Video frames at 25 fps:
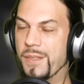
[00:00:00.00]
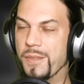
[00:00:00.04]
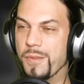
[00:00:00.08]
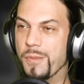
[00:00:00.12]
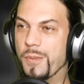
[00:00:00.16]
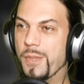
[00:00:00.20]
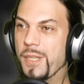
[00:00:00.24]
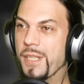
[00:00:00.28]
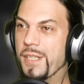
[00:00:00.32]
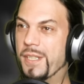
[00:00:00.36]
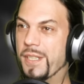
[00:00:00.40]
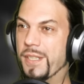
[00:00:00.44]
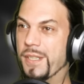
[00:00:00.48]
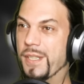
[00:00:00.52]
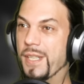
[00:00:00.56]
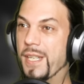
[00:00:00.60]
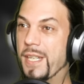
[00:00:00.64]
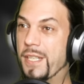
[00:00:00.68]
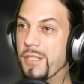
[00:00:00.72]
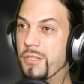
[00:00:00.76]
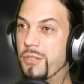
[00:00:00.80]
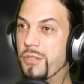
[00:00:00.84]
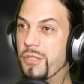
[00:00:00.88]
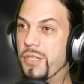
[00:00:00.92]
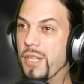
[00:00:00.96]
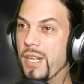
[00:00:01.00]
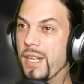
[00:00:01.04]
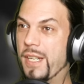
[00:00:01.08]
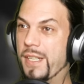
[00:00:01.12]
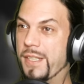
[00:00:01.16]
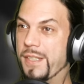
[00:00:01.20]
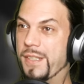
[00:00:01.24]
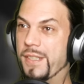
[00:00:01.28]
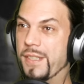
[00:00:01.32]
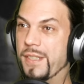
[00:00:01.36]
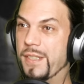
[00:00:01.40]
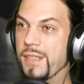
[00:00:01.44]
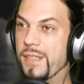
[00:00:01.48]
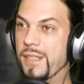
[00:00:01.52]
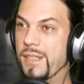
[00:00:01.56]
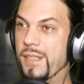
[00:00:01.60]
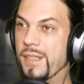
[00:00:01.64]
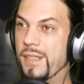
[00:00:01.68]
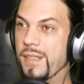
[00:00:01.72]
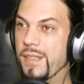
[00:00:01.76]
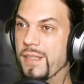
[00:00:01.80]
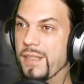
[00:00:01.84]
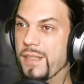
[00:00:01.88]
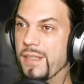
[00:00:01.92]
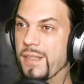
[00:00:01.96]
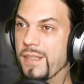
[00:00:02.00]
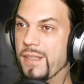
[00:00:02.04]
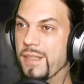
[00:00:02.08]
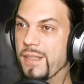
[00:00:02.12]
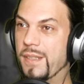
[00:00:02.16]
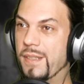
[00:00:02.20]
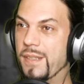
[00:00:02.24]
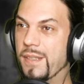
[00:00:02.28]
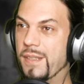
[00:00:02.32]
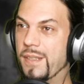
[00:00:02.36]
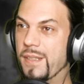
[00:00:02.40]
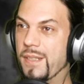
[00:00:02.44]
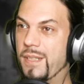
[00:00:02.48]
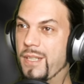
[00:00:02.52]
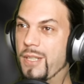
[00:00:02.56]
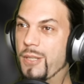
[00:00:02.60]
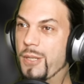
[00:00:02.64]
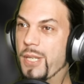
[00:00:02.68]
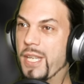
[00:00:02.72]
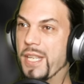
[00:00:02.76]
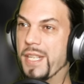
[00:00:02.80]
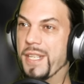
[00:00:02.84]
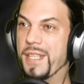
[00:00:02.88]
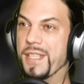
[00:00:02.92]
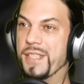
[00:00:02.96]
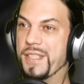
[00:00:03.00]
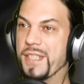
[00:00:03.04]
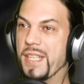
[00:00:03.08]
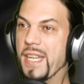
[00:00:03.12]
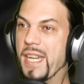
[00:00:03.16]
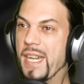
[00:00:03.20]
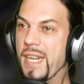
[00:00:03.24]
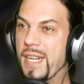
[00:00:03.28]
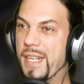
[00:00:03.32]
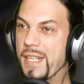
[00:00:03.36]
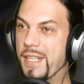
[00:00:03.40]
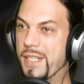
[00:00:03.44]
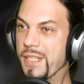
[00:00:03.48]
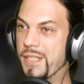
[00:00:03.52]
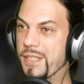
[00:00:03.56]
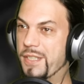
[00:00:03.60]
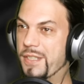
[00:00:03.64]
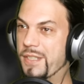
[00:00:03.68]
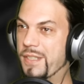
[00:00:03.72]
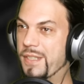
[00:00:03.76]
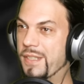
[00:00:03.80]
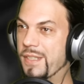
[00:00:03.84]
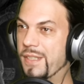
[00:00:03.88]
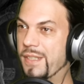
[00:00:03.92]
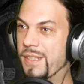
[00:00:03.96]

What a nice shot! Look at his eyes.